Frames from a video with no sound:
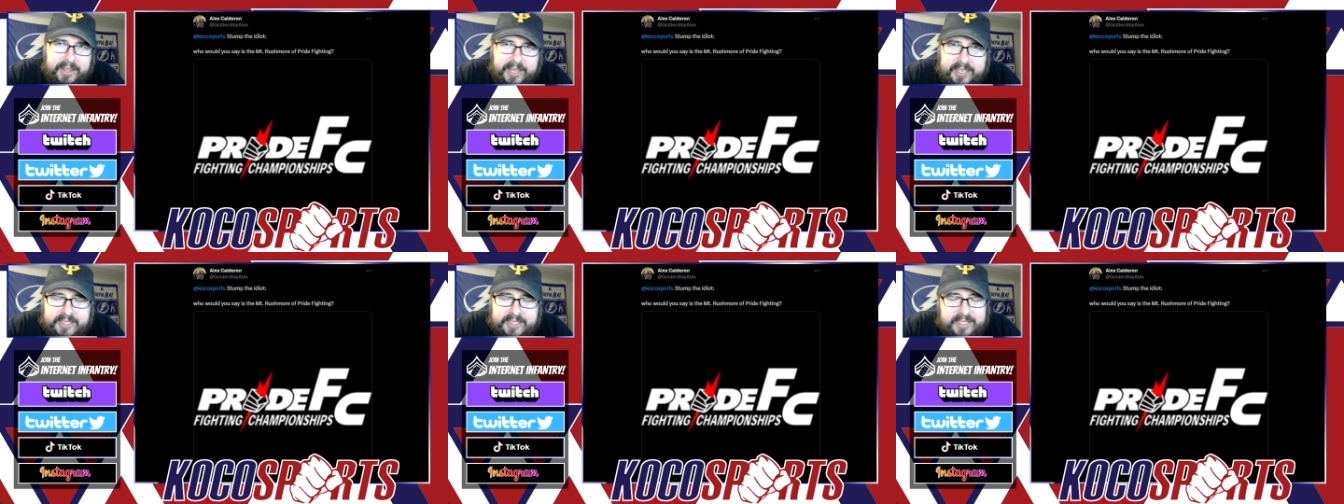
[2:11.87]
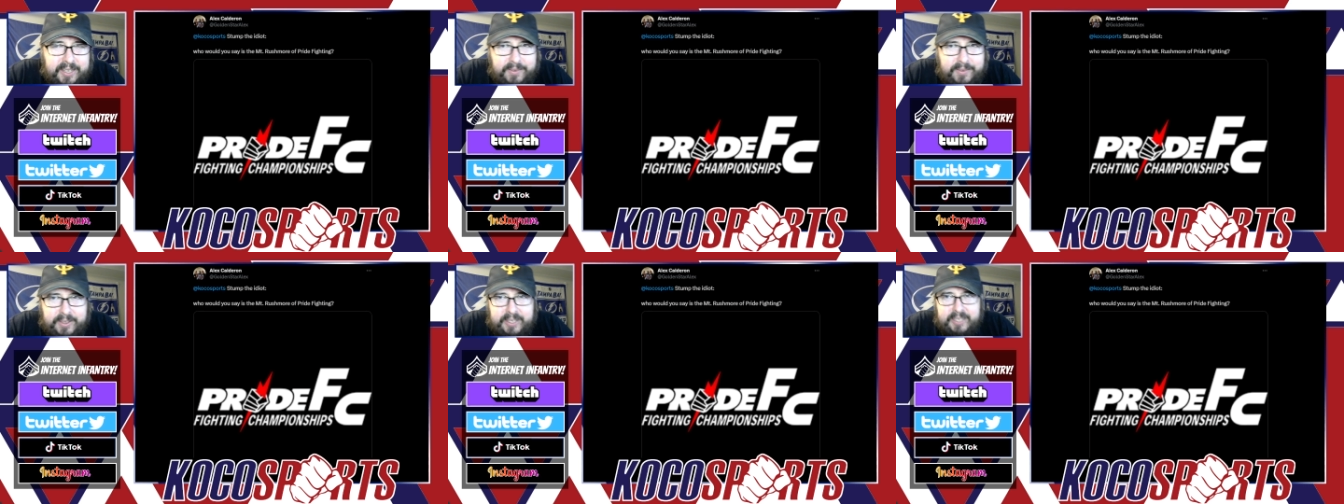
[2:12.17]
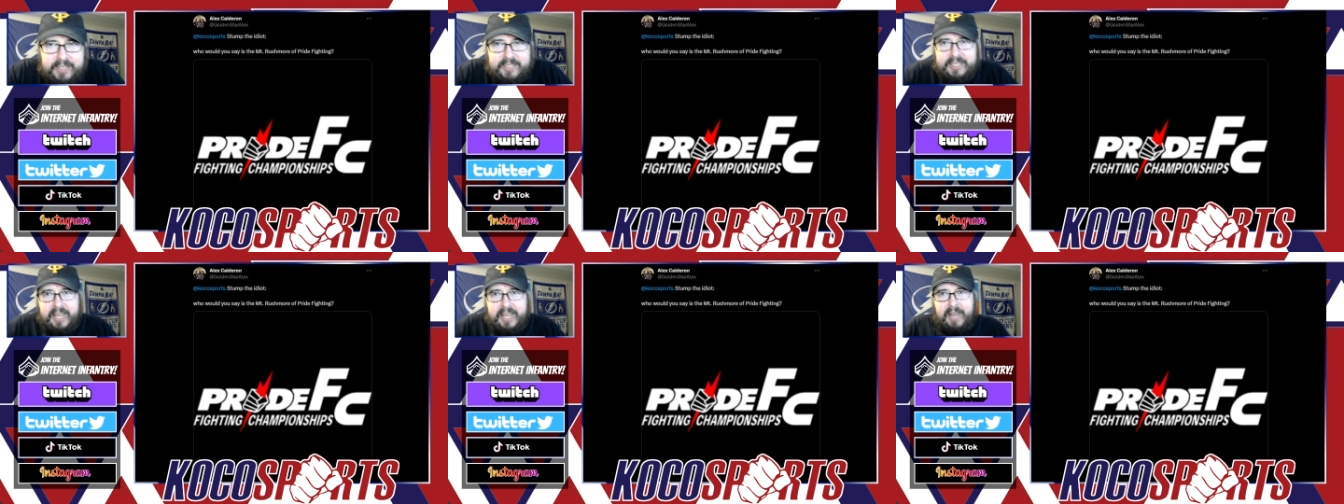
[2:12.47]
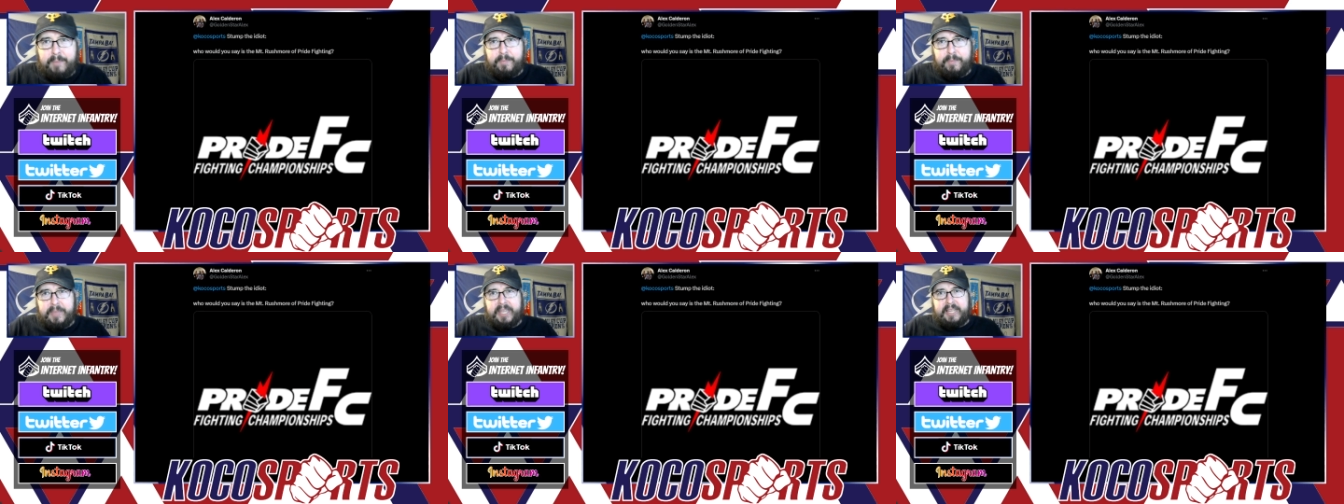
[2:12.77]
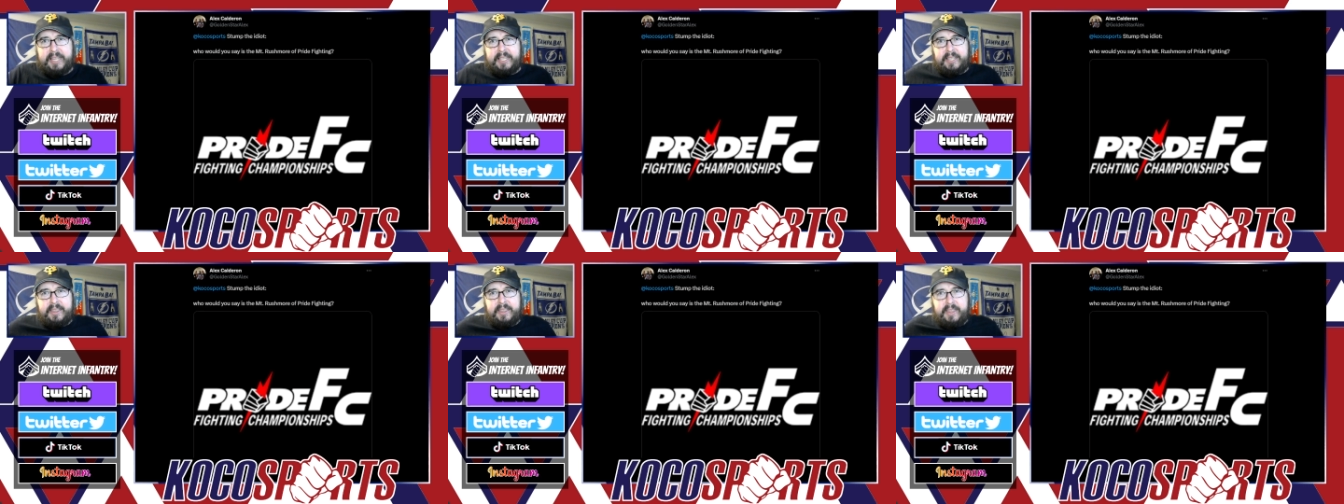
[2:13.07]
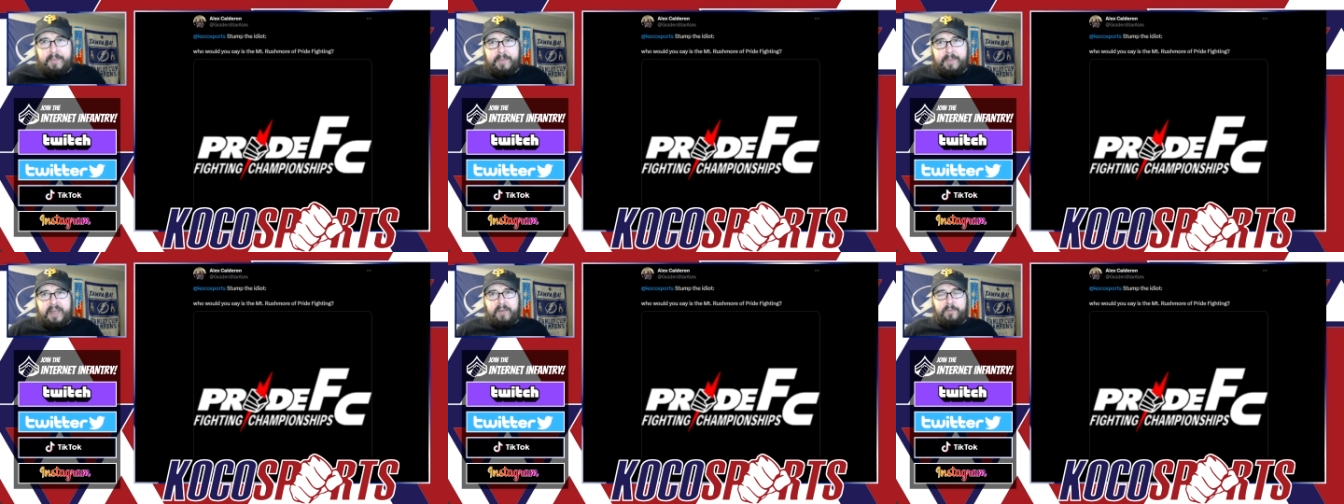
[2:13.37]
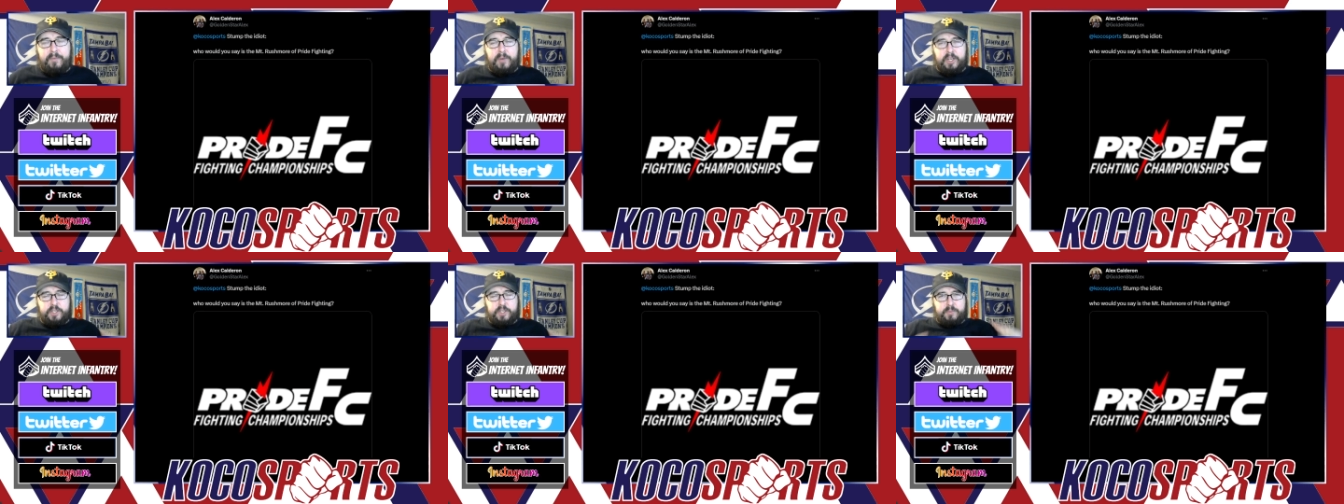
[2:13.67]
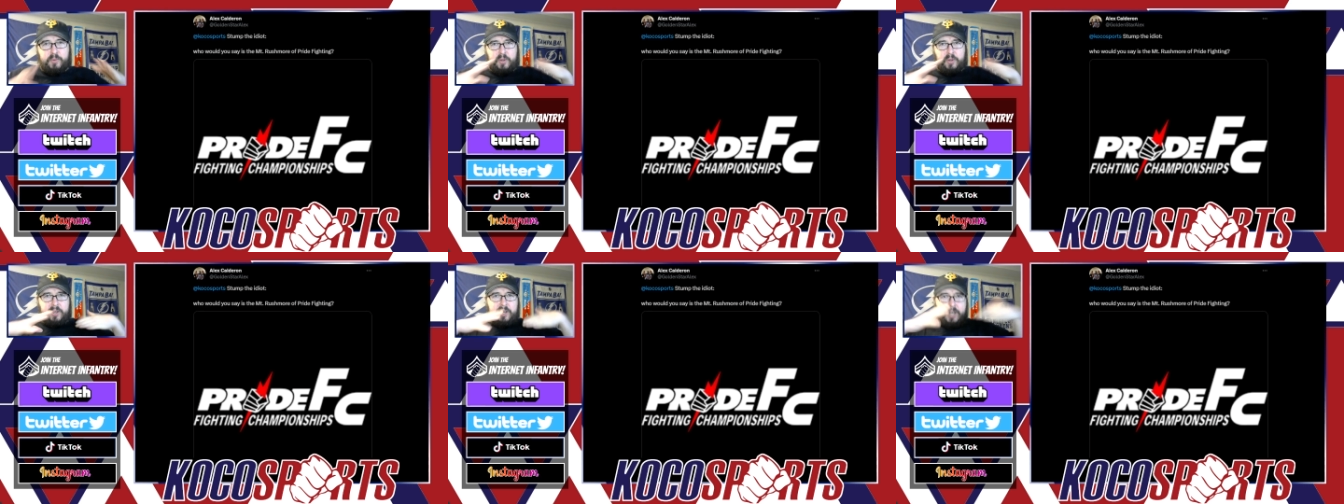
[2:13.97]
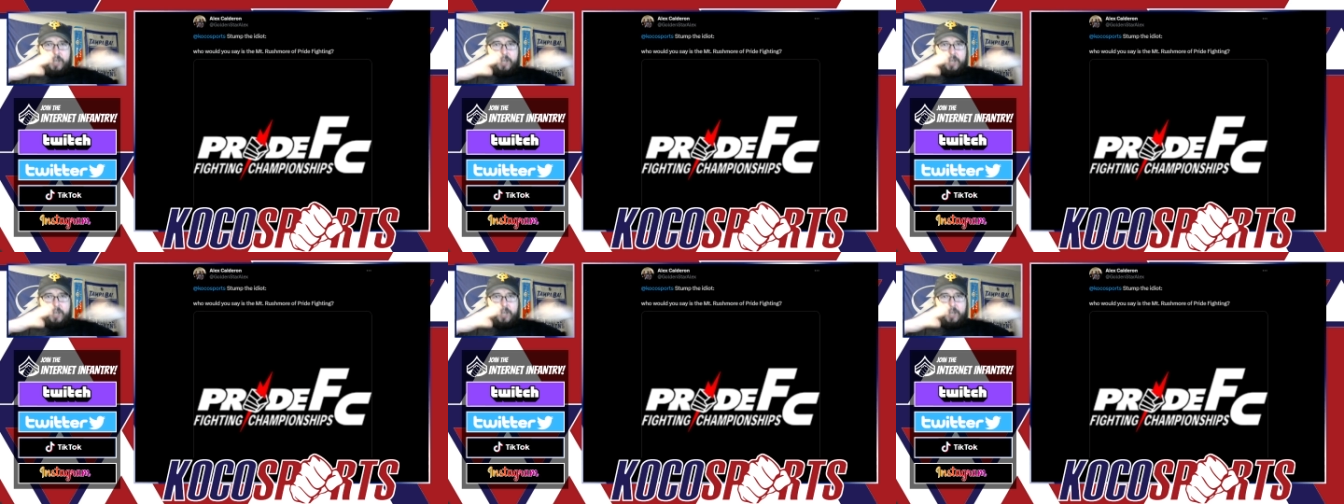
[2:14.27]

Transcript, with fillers: Silva does not make the Mount Rushmore.